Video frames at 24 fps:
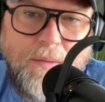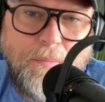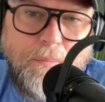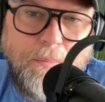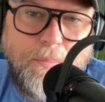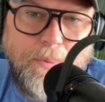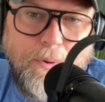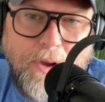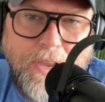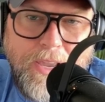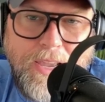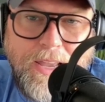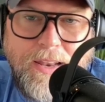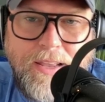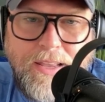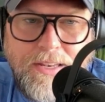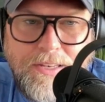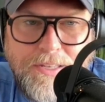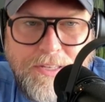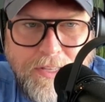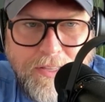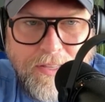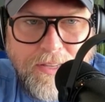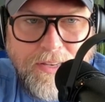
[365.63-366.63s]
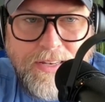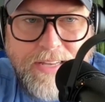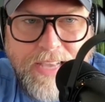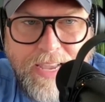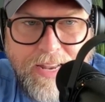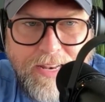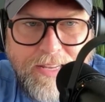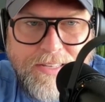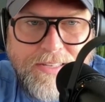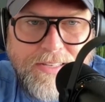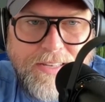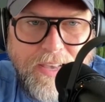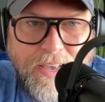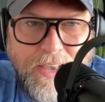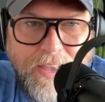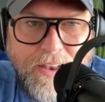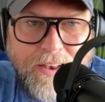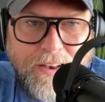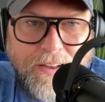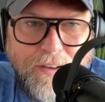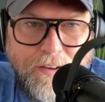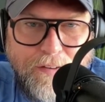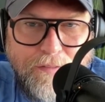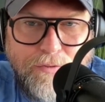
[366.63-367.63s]
bring it into the data set
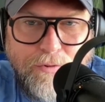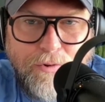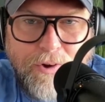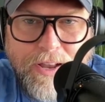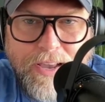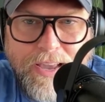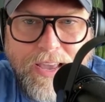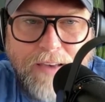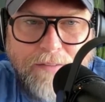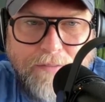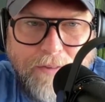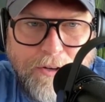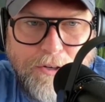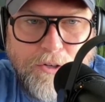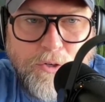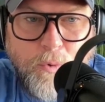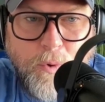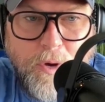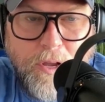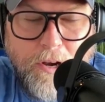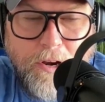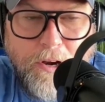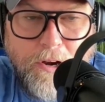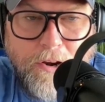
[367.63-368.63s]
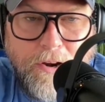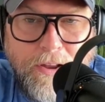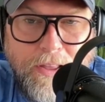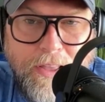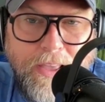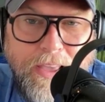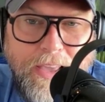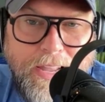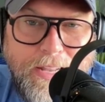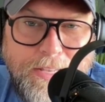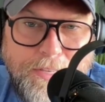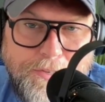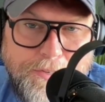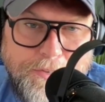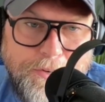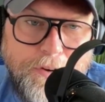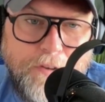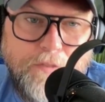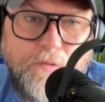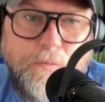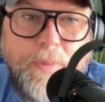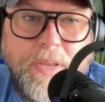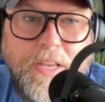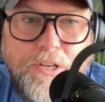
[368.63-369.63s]
of what I have on Twitter, and
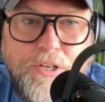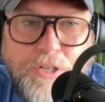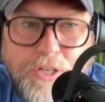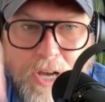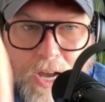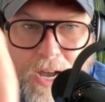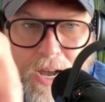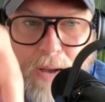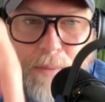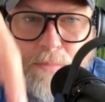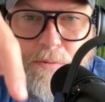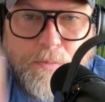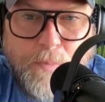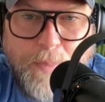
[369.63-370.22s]
serve me jobs